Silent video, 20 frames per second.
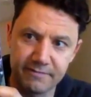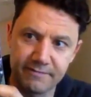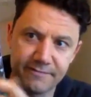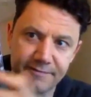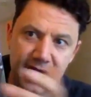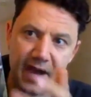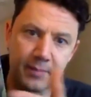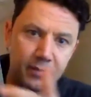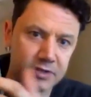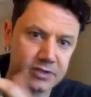
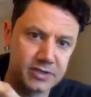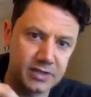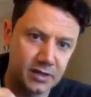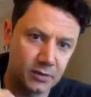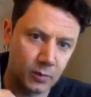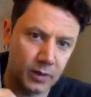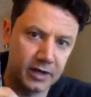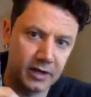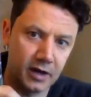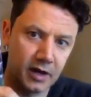vibrancy and
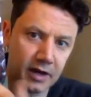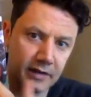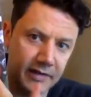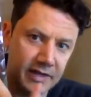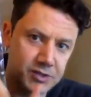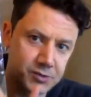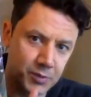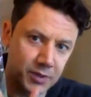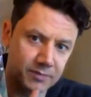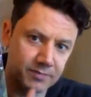whatnot, and
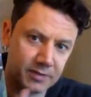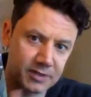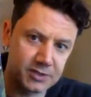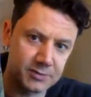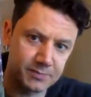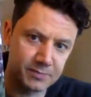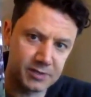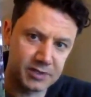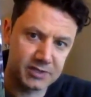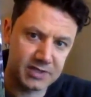that's what
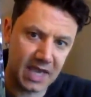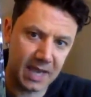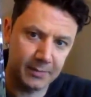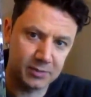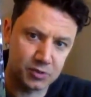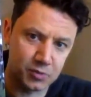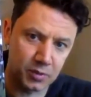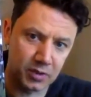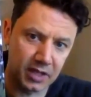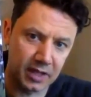this game
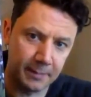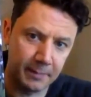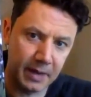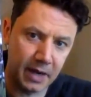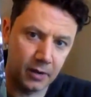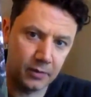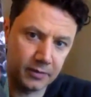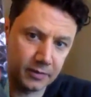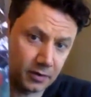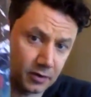is really
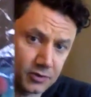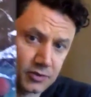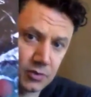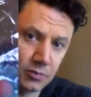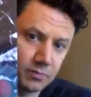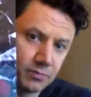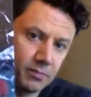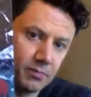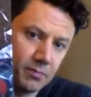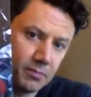about. It also
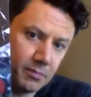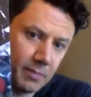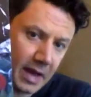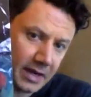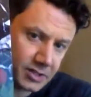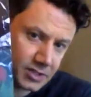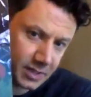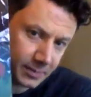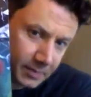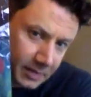
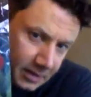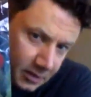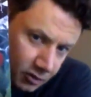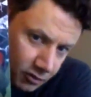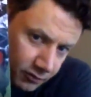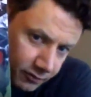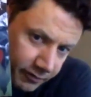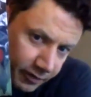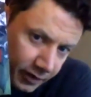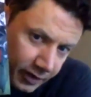matches up
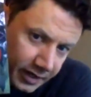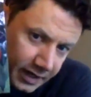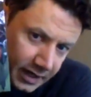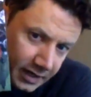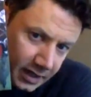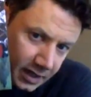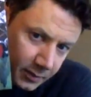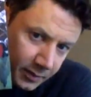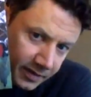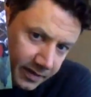very
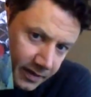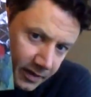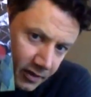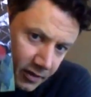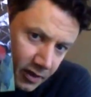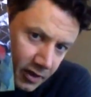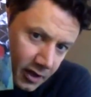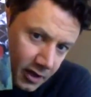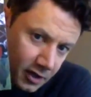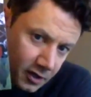neatly with
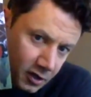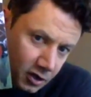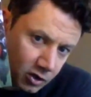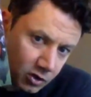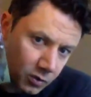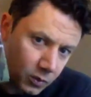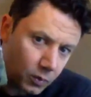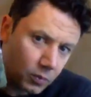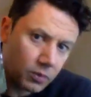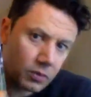these
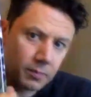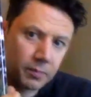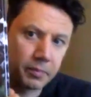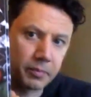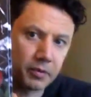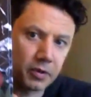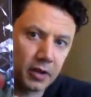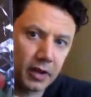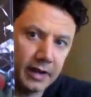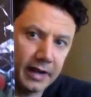cool
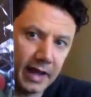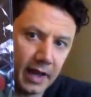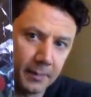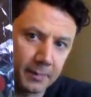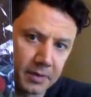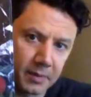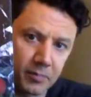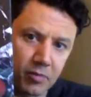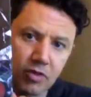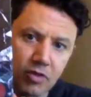blood
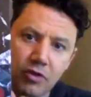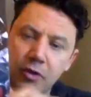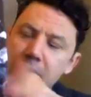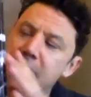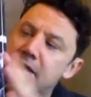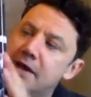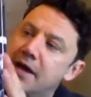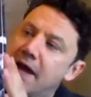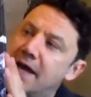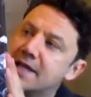emblems. So
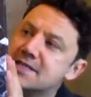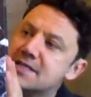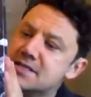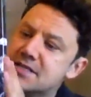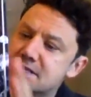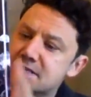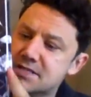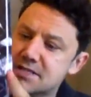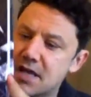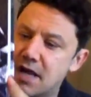as a
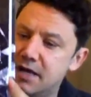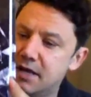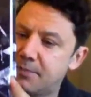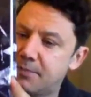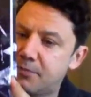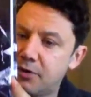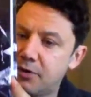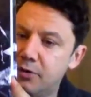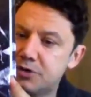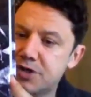design
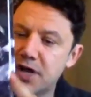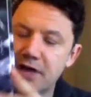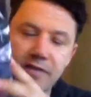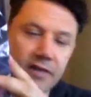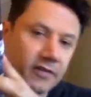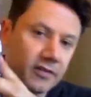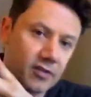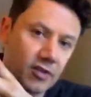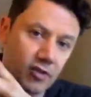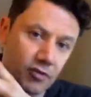approach, I
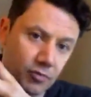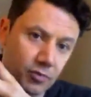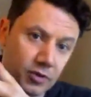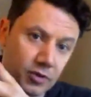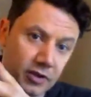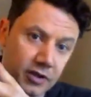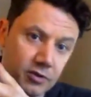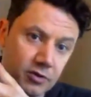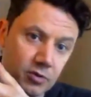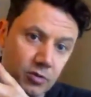think this is
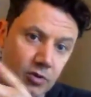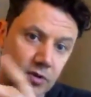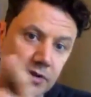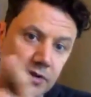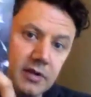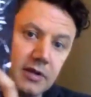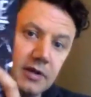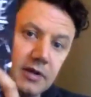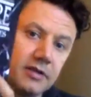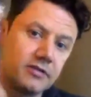really cool.
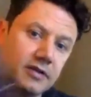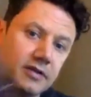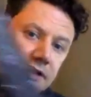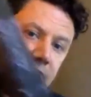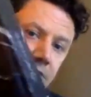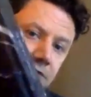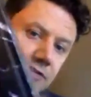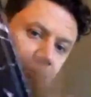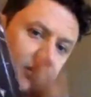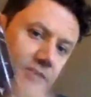It's
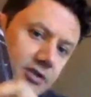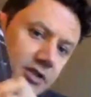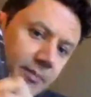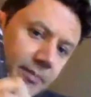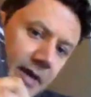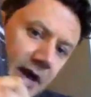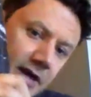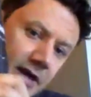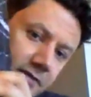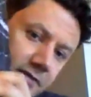neat too, because on the
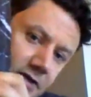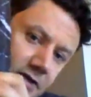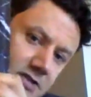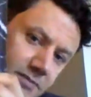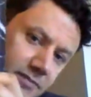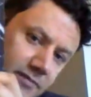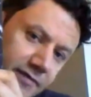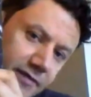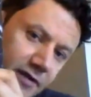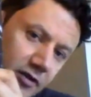back you've got
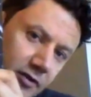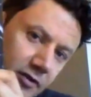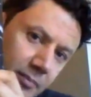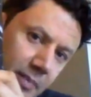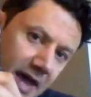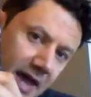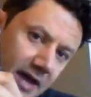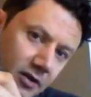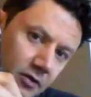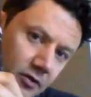some fallen
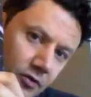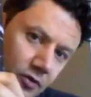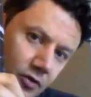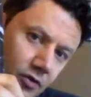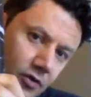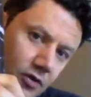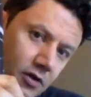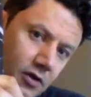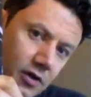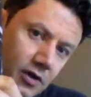
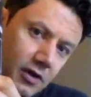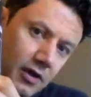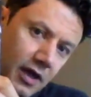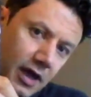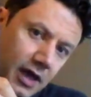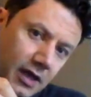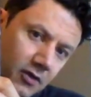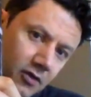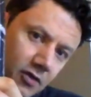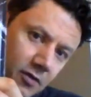petals
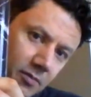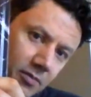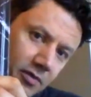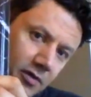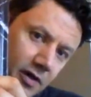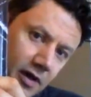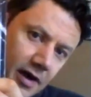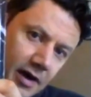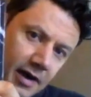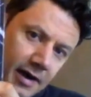and some
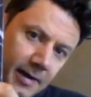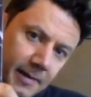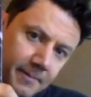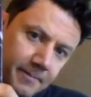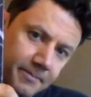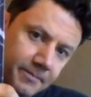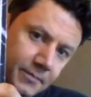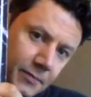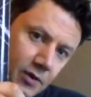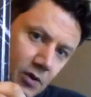
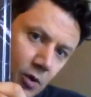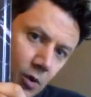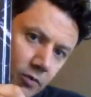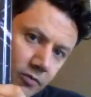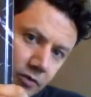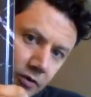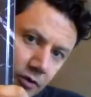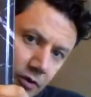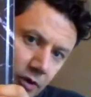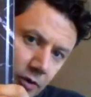
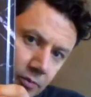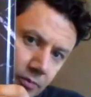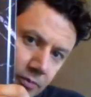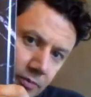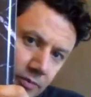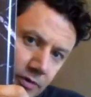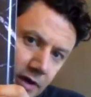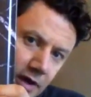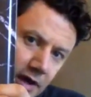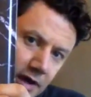overgrown